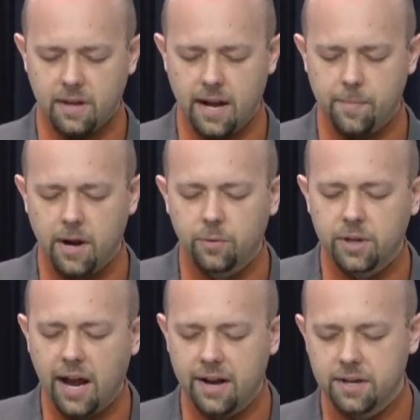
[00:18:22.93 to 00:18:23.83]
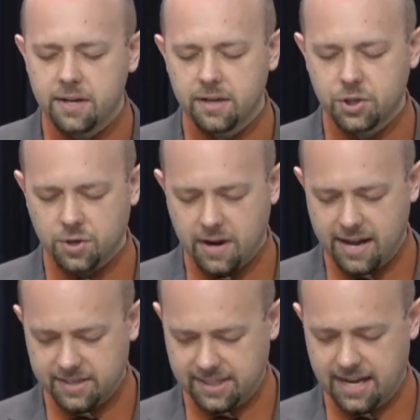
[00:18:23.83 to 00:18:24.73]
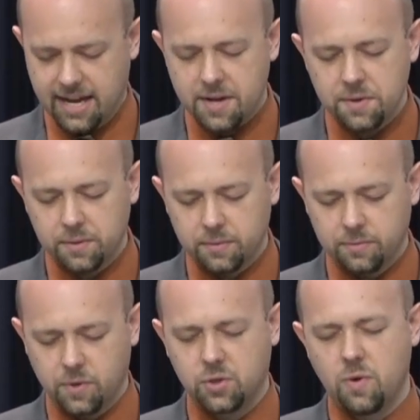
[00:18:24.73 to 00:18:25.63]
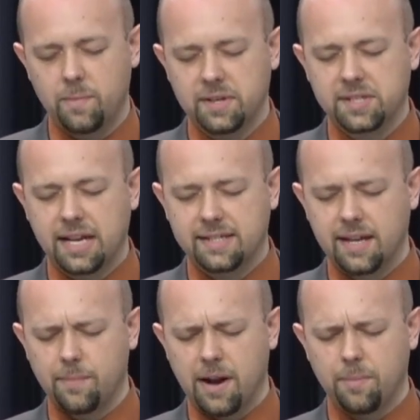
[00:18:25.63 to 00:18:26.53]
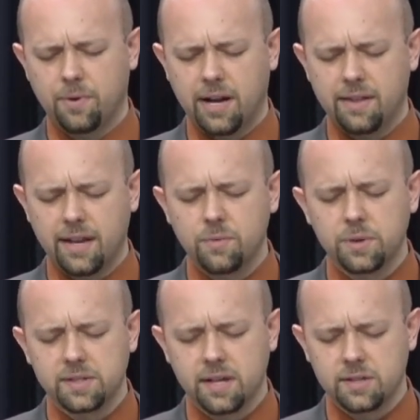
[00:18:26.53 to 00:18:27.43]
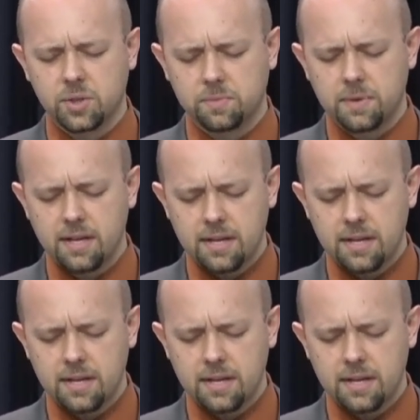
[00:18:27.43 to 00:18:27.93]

and I'm not really how to, sure how to say what you want me to say tonight, but I pray that it would uh, just